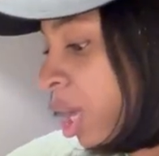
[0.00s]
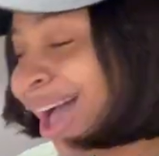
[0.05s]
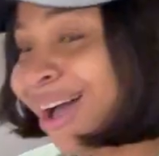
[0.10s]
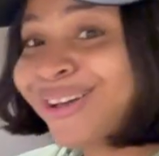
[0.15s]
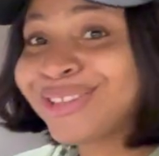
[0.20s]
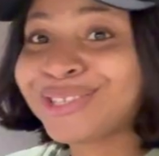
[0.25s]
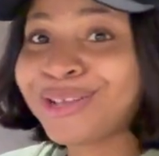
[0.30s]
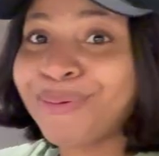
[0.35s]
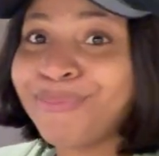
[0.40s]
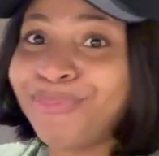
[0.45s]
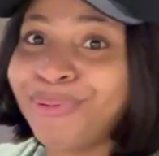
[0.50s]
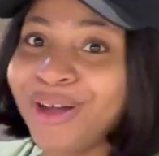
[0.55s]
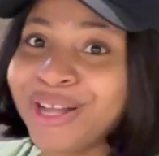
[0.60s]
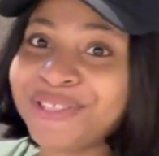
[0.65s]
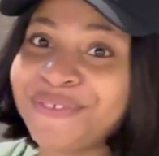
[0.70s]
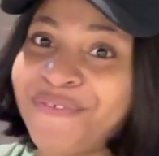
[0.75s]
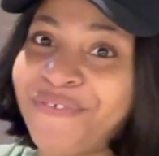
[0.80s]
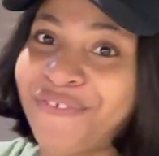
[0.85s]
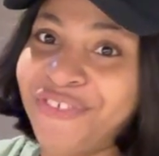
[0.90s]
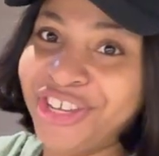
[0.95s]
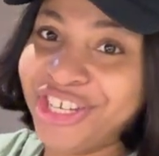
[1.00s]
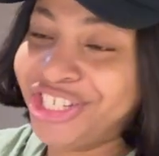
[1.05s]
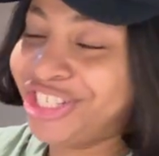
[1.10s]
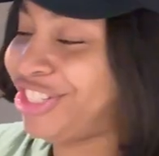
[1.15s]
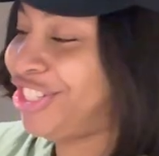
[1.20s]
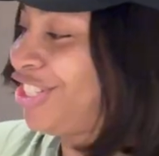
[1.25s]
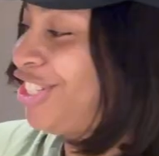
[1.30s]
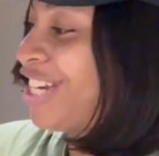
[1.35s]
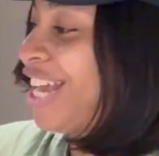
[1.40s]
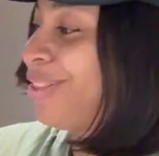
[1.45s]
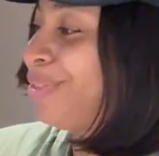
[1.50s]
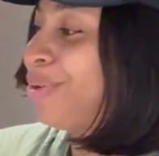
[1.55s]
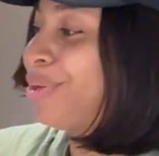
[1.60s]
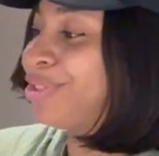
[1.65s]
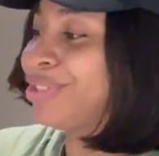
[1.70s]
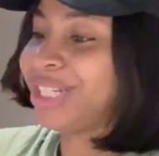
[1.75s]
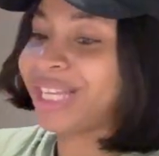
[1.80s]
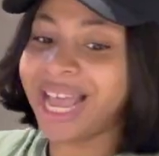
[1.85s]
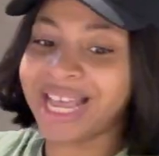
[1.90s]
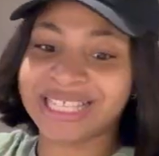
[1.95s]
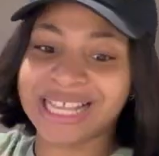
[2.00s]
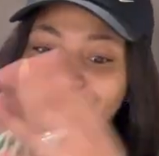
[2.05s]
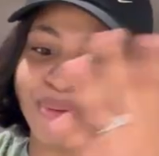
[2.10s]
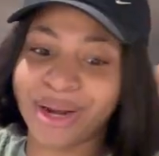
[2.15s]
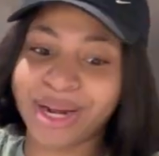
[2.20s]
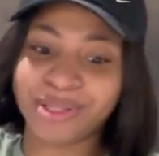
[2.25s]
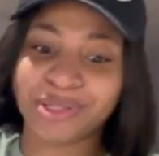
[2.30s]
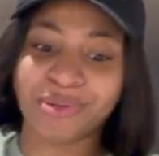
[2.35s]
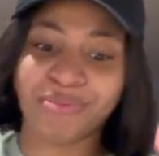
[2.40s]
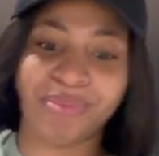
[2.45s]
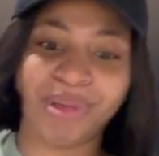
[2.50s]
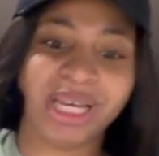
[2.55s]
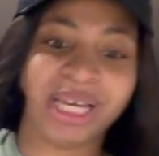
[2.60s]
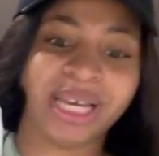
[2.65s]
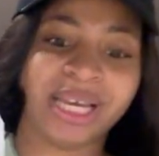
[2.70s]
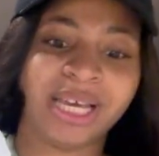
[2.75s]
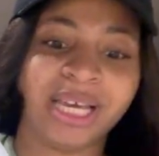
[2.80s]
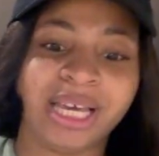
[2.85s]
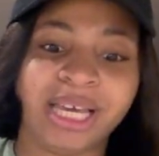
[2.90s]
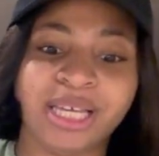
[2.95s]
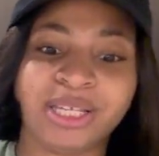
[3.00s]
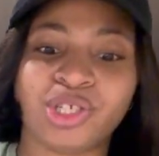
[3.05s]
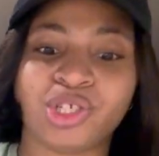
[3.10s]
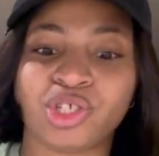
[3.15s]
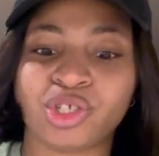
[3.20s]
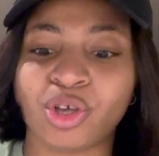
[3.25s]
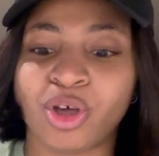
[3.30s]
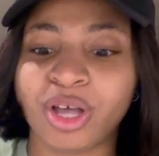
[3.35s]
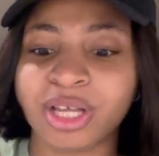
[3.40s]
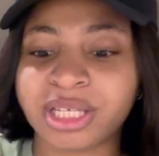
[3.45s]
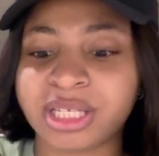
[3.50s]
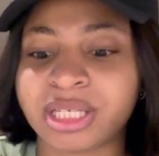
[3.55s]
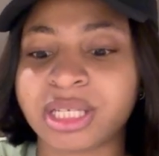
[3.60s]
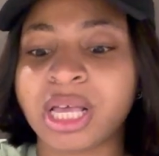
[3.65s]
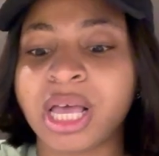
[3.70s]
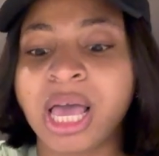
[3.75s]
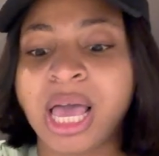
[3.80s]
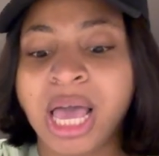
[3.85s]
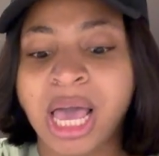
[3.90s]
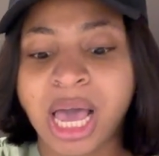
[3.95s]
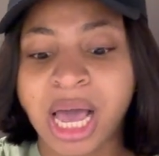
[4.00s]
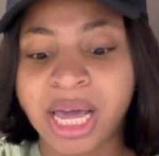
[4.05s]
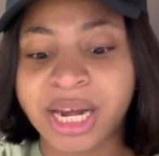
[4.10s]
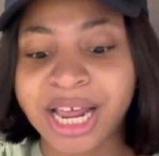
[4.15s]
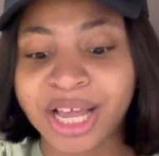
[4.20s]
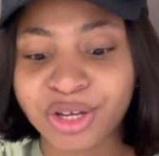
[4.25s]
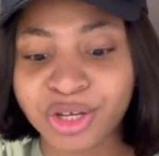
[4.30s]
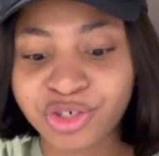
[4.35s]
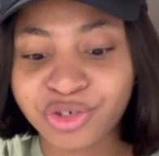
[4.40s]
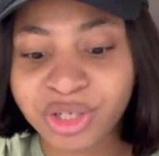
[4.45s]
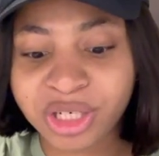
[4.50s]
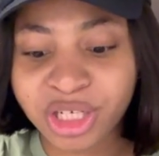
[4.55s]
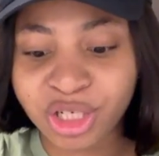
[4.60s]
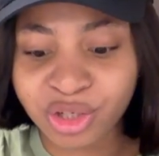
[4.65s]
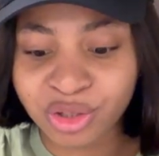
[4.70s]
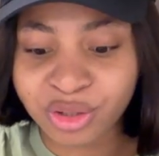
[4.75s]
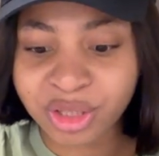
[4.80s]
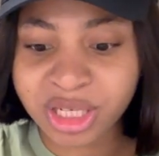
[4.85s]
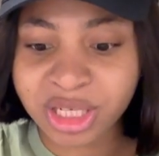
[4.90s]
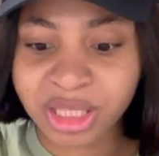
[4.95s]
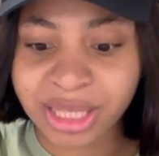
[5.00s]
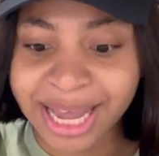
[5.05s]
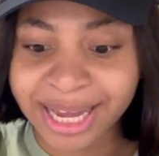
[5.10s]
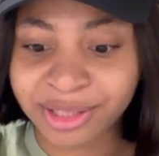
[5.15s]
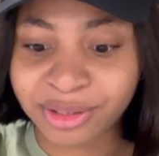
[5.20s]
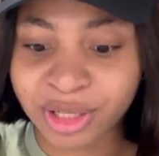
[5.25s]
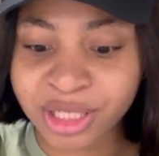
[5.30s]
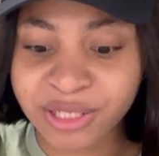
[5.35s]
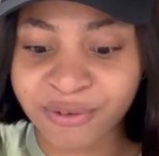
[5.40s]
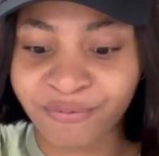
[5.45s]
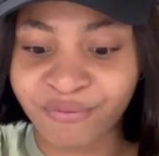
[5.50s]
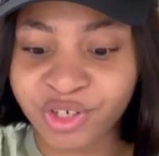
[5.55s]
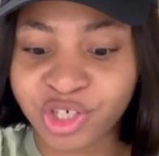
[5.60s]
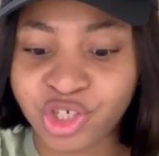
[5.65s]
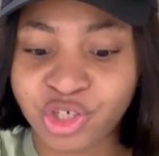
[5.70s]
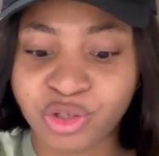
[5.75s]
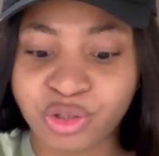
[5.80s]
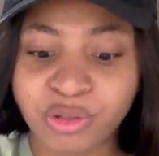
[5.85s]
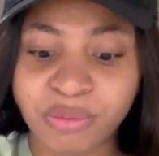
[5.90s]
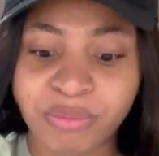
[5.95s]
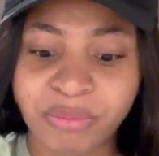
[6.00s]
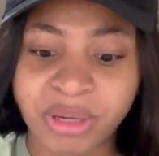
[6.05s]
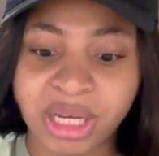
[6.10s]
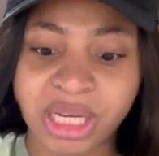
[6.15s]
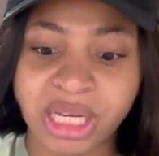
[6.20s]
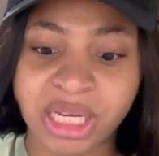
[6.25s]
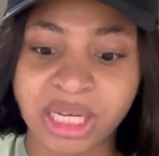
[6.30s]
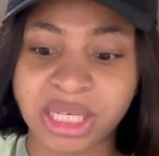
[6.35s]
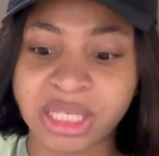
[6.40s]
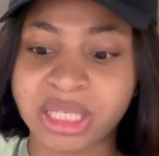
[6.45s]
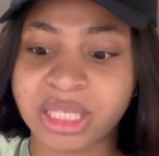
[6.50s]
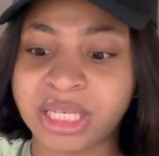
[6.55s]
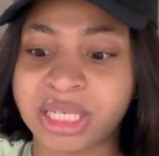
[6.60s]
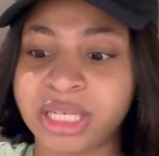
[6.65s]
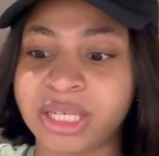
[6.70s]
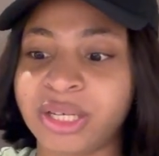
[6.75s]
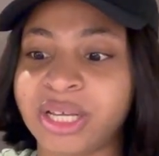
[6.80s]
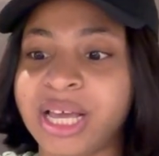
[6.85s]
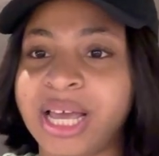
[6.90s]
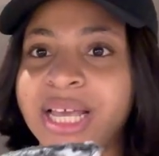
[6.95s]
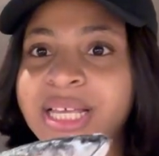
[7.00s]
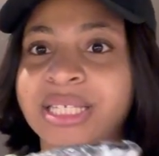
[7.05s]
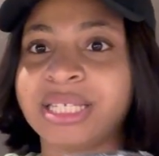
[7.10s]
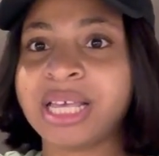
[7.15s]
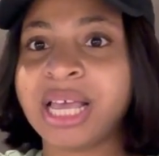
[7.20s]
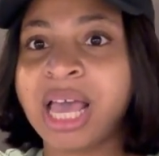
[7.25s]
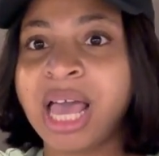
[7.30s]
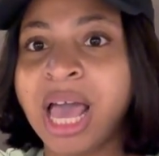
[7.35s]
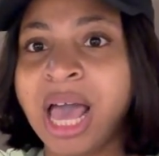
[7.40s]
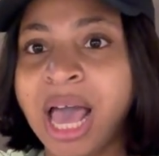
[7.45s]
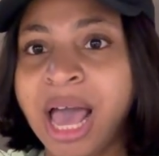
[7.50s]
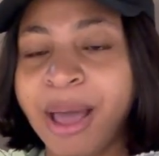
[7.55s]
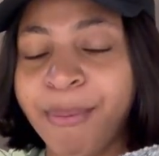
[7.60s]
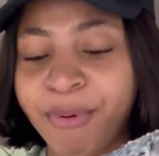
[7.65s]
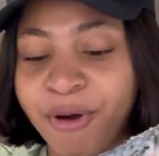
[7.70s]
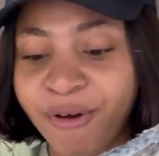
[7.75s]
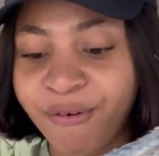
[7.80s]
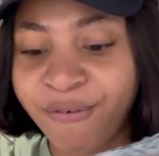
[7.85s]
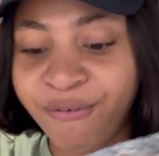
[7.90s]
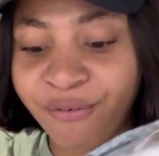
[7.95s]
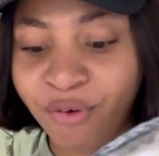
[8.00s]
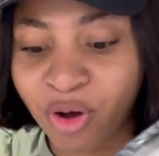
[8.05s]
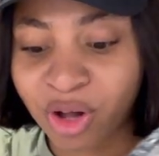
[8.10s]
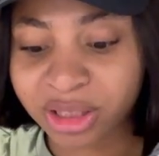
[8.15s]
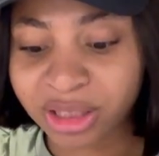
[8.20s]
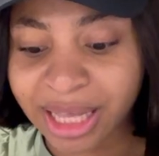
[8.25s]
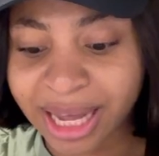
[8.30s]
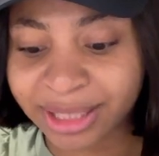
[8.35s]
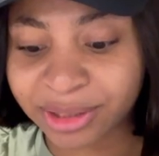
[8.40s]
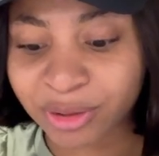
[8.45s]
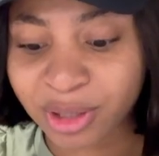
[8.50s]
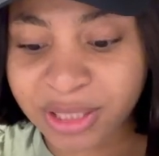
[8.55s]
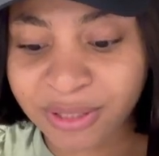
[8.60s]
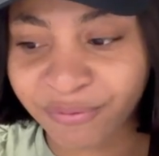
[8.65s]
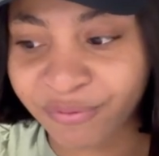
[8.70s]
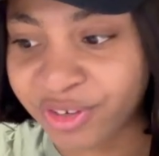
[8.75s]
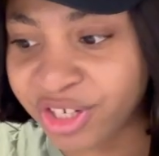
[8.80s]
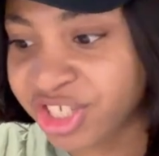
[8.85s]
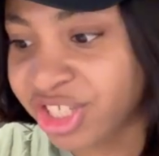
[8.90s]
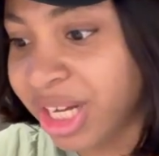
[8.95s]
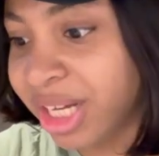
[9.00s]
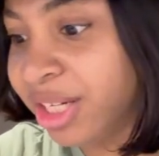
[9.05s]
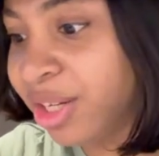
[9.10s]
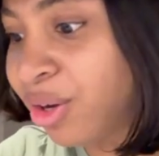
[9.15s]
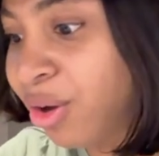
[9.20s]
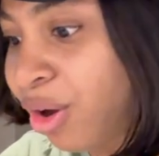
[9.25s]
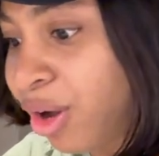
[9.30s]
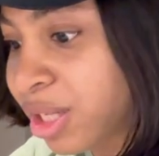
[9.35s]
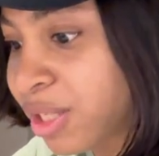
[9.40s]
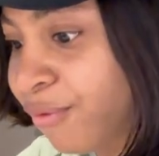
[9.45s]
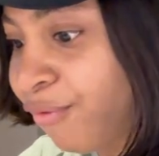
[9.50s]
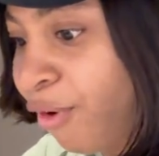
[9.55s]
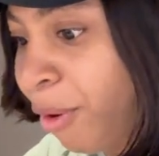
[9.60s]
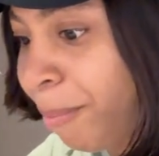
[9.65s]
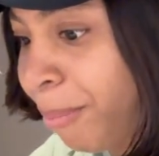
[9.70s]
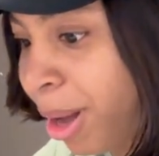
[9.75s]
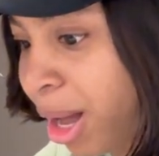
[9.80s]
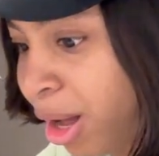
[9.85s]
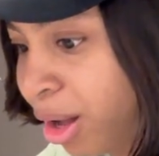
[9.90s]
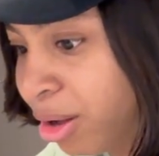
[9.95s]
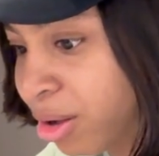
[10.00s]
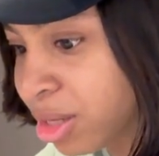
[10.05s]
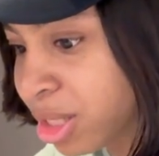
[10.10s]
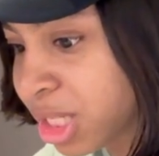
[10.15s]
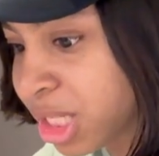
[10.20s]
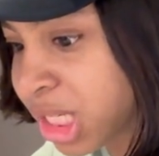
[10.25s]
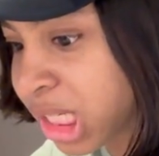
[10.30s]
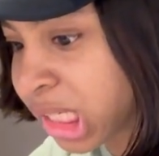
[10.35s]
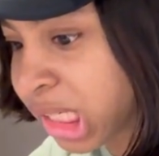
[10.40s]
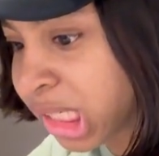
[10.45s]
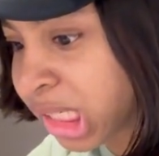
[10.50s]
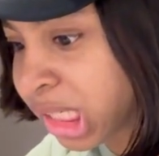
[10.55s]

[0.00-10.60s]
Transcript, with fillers: i also bought fish i told you guys i wanted to make a sauce and i usually use titus fish to make it you guys i bought four titus fish and it cost four pound